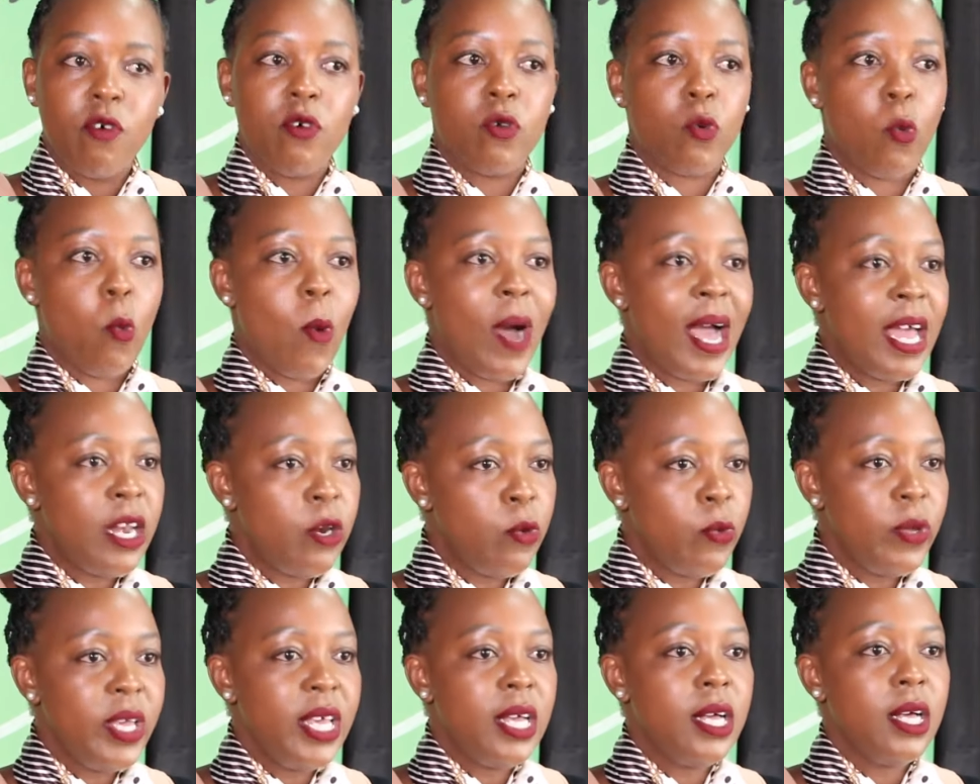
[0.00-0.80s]
or
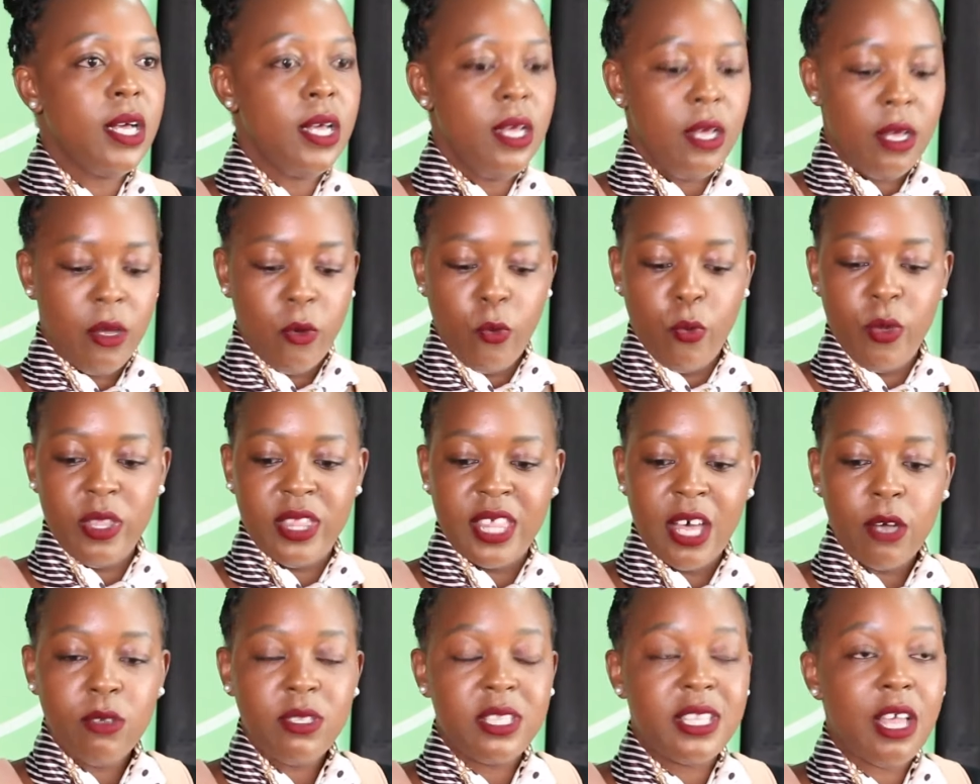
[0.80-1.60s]
1 week
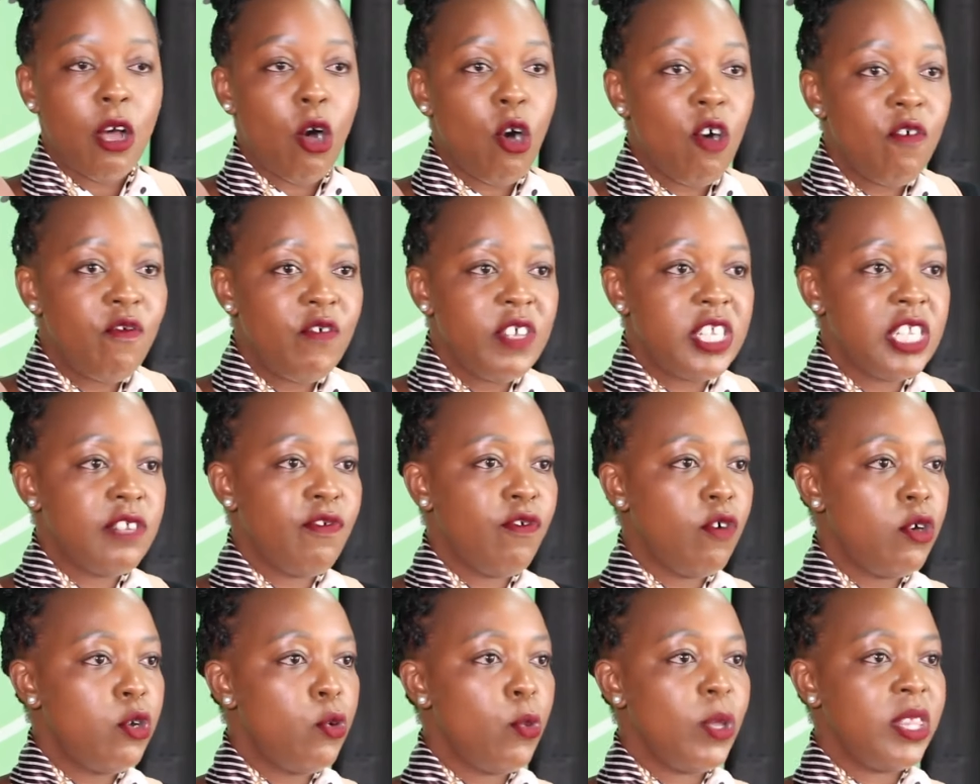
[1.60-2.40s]
without the office
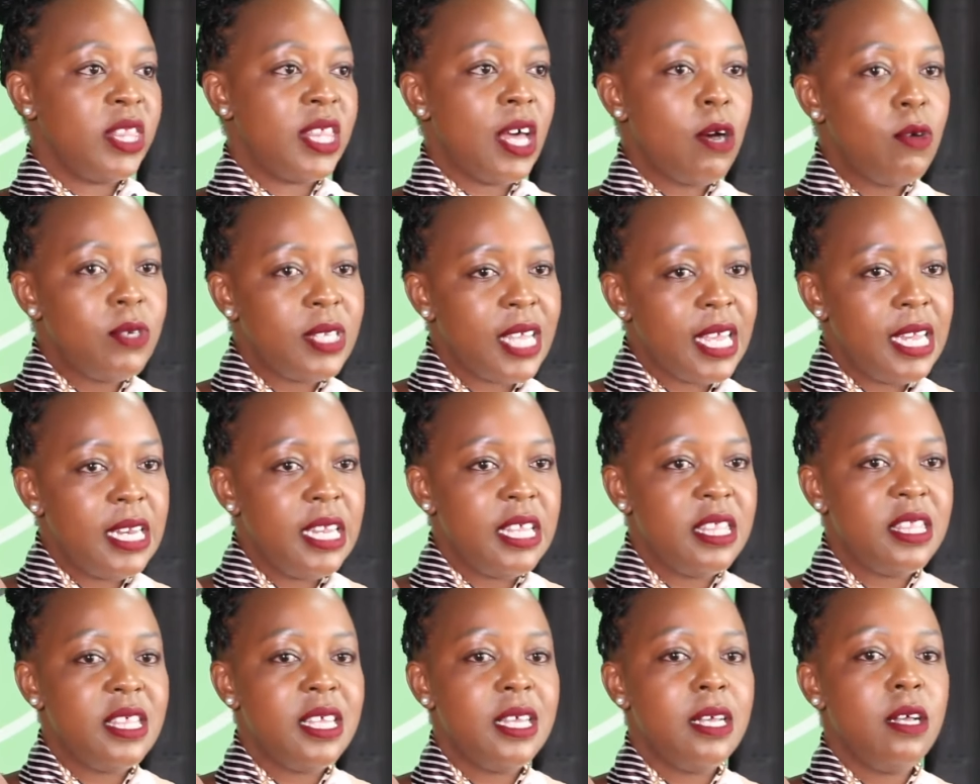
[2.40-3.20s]
phone, without
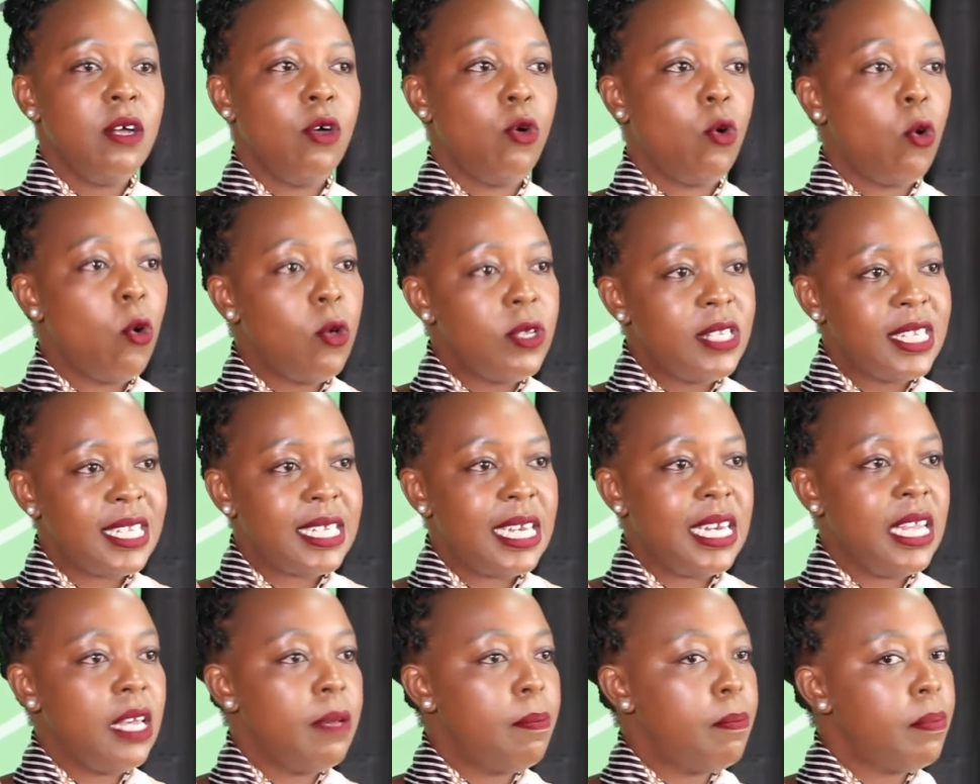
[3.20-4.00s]
anything, go
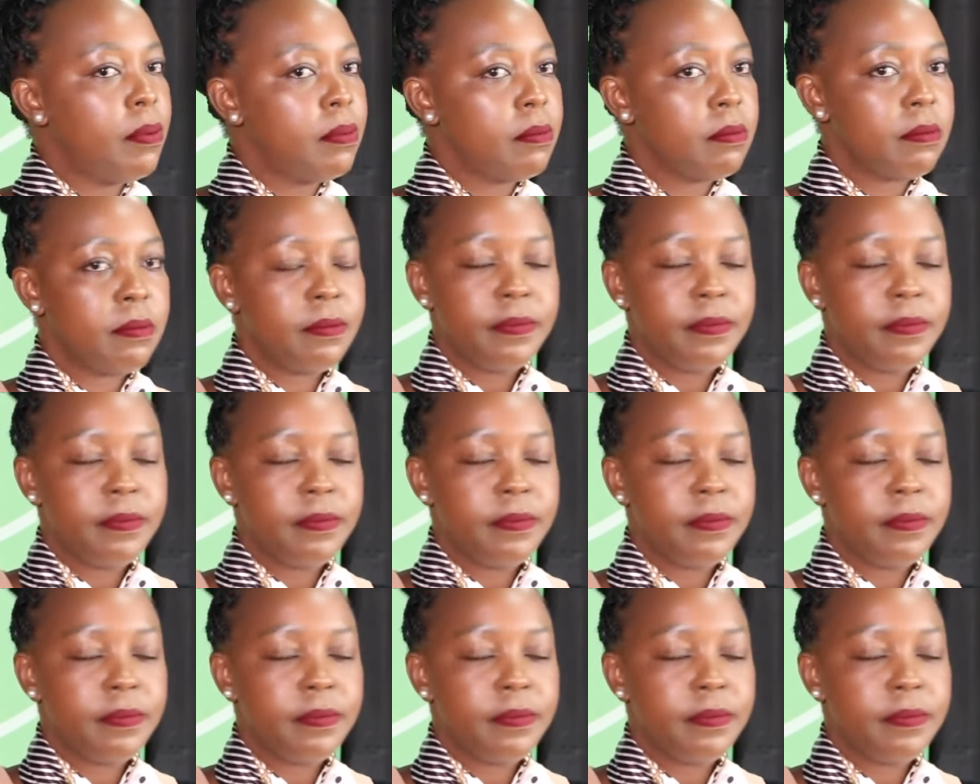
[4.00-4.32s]
sleep,